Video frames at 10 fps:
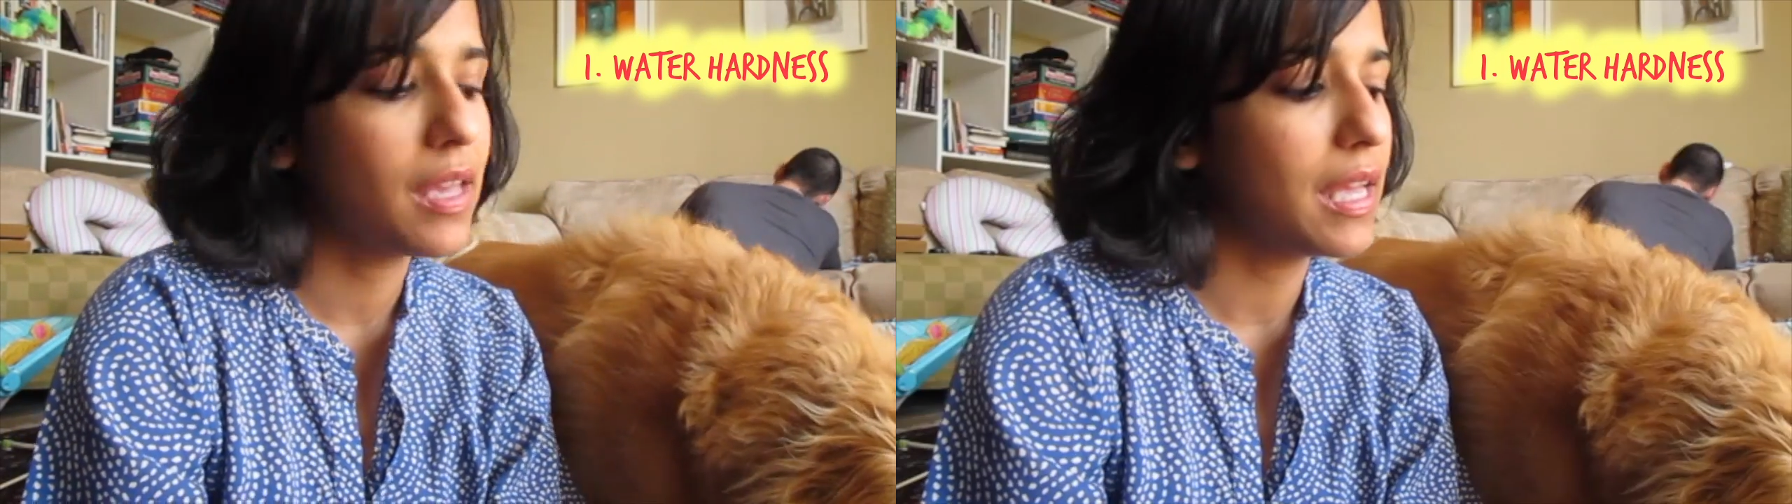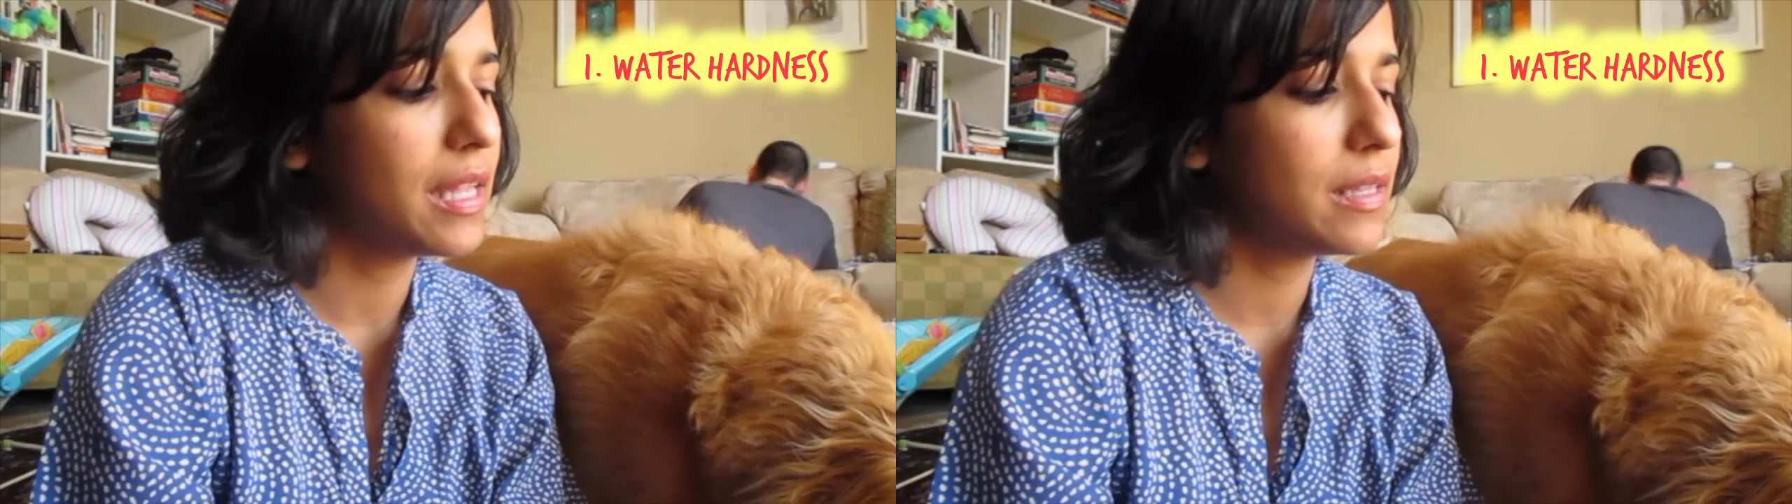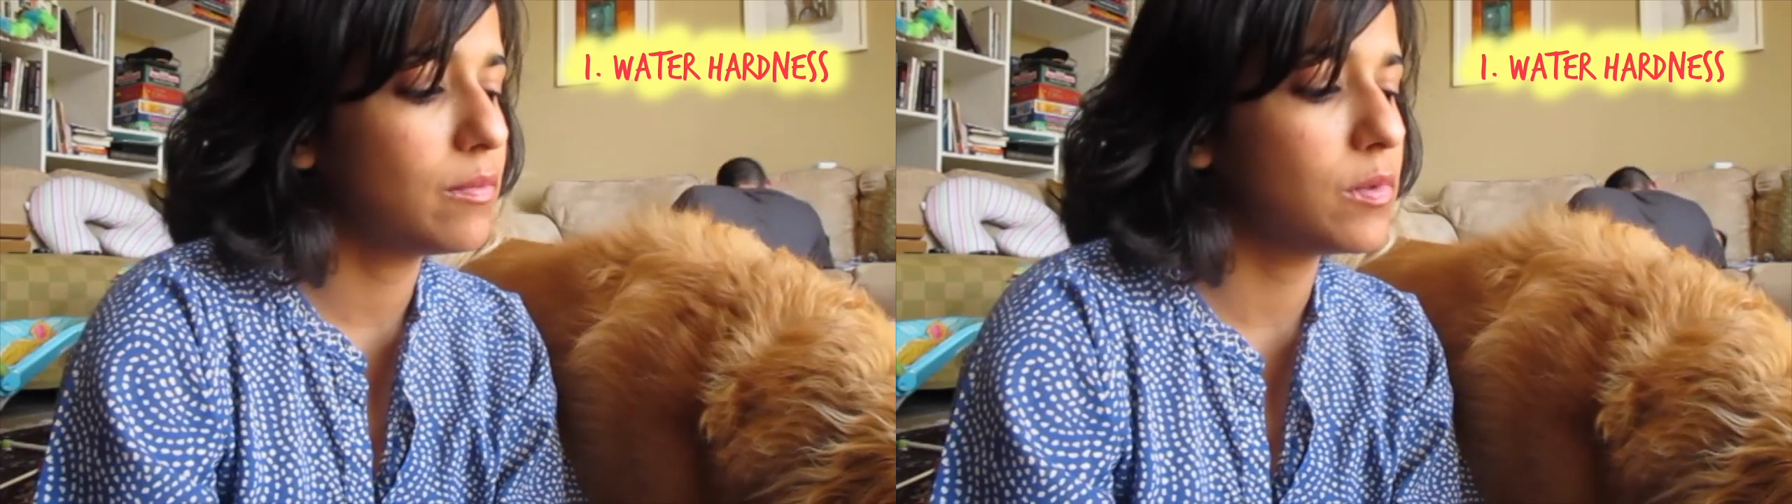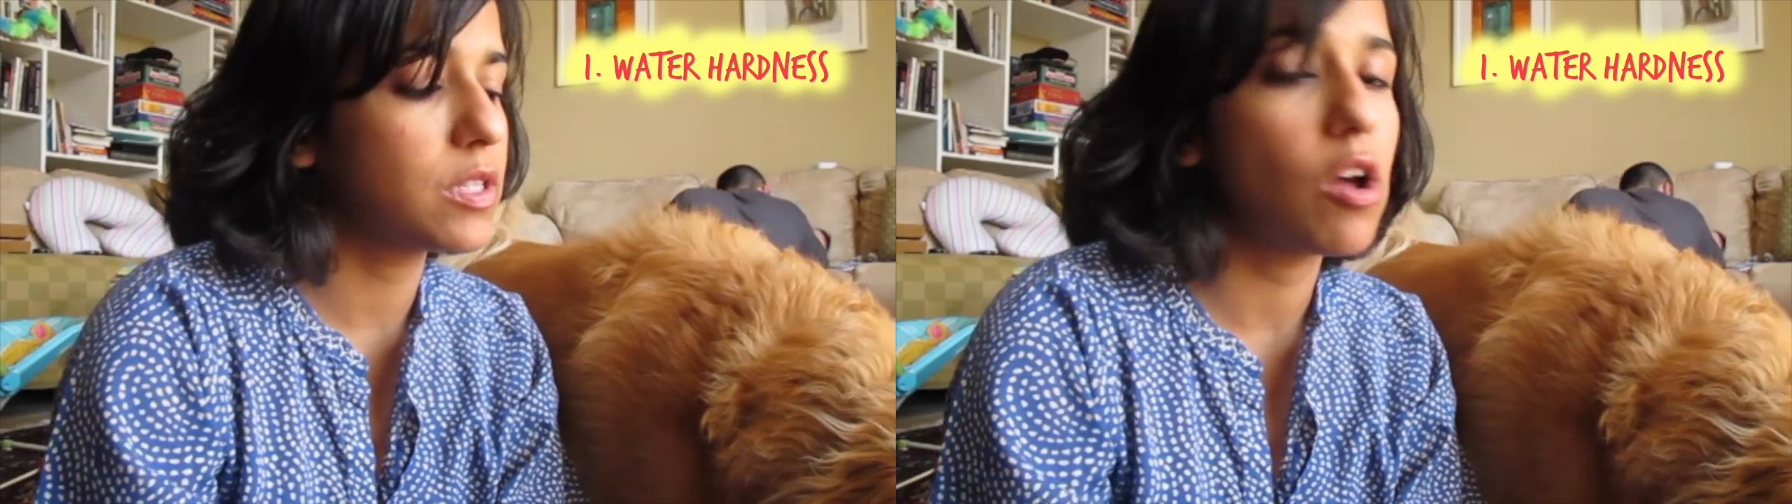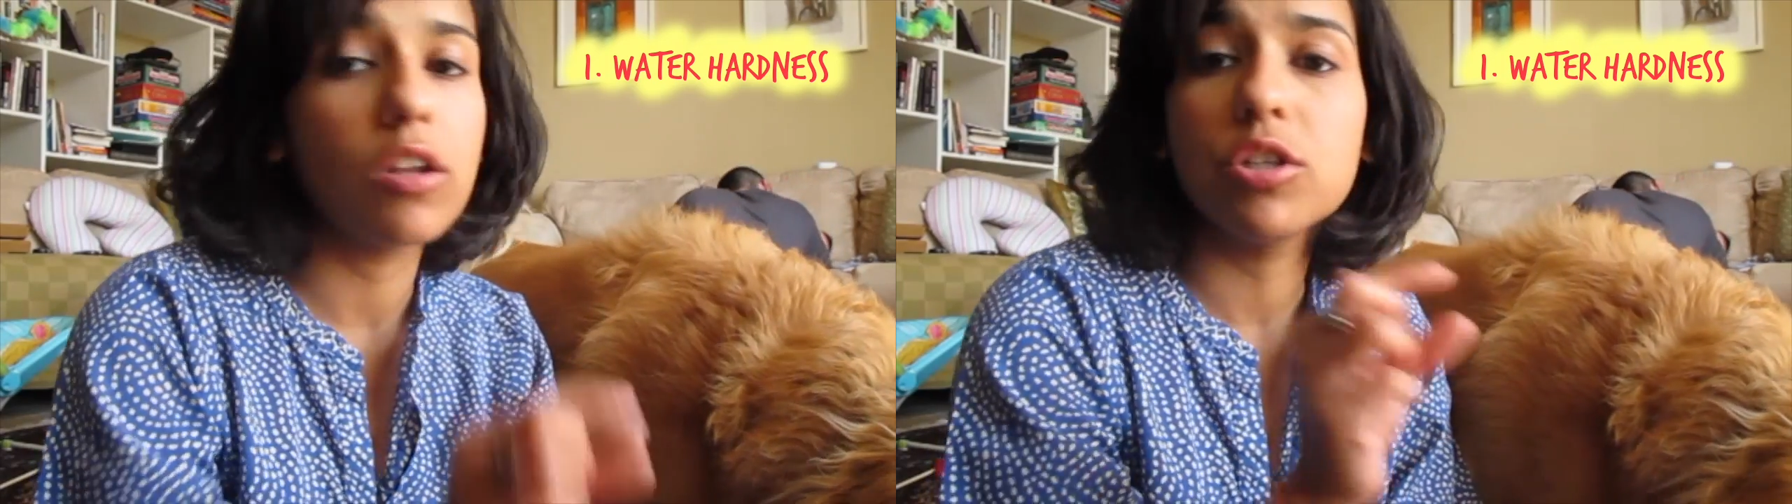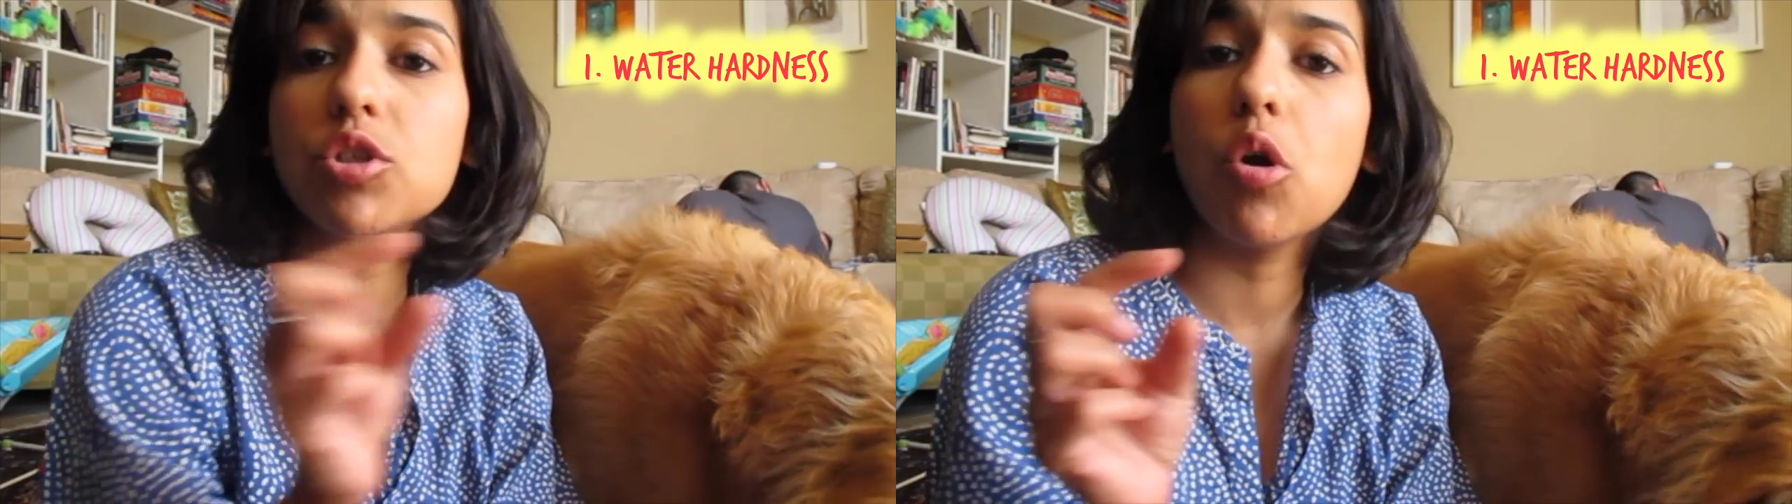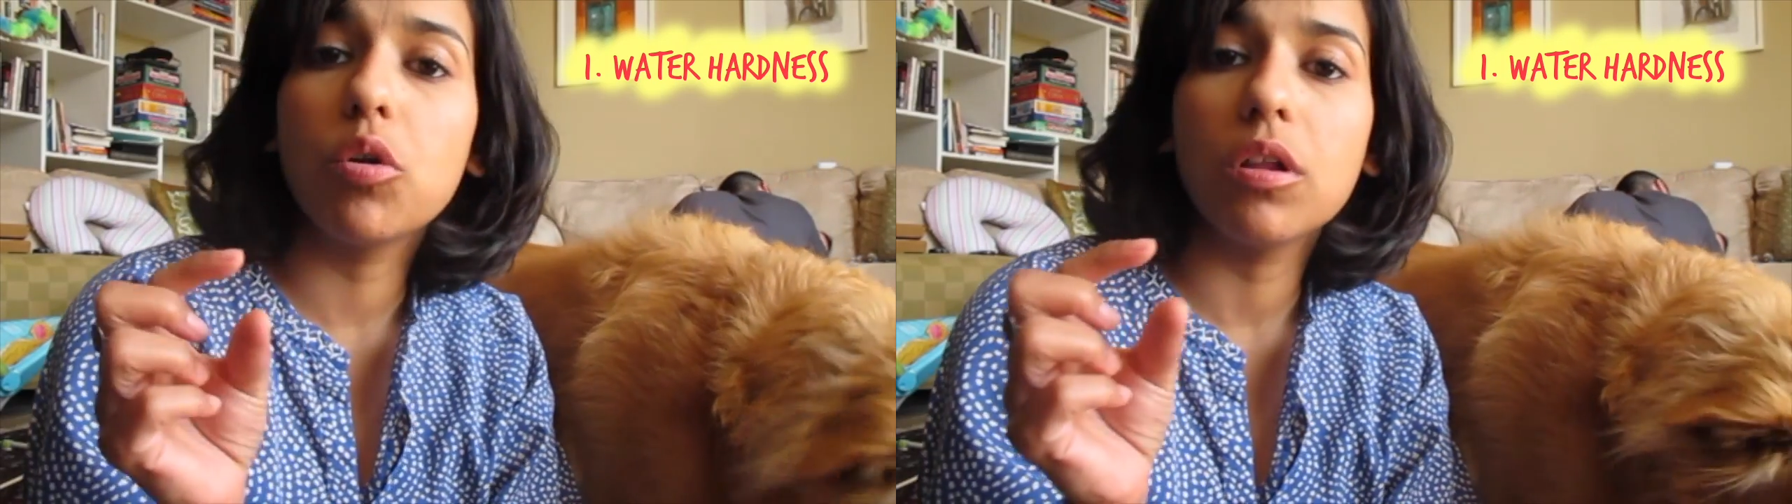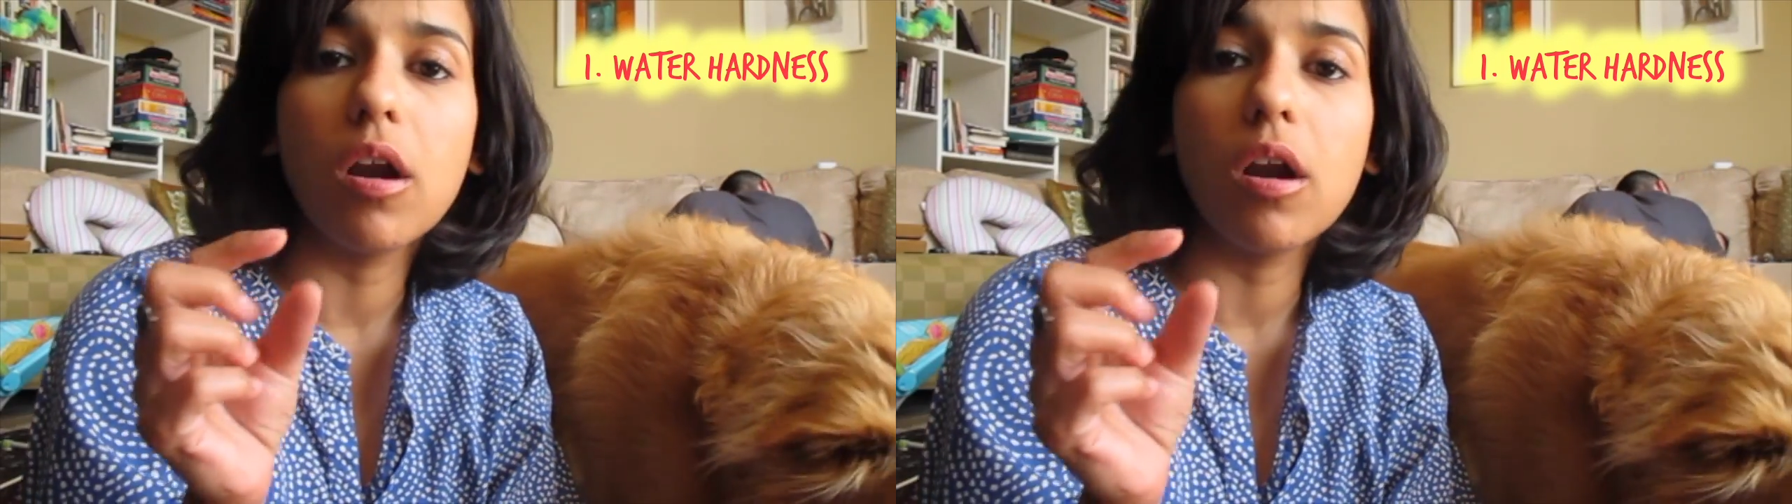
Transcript: It was called a total